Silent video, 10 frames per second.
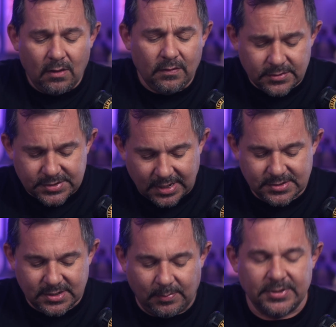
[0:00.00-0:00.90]
of those things
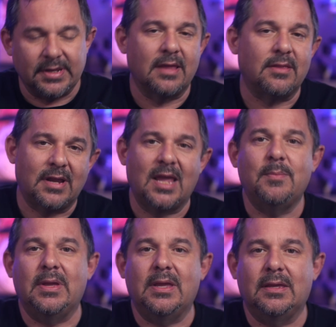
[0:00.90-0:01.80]
coupled together gave
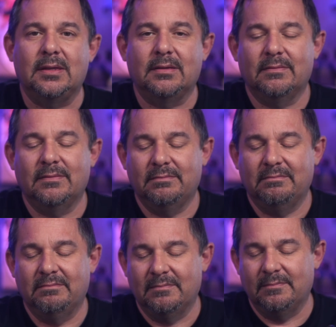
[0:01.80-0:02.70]
me
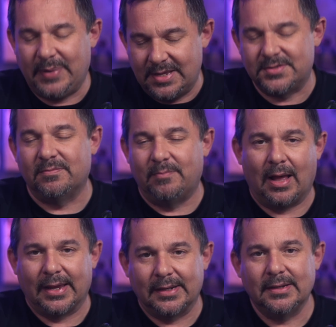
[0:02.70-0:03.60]
peace of mind.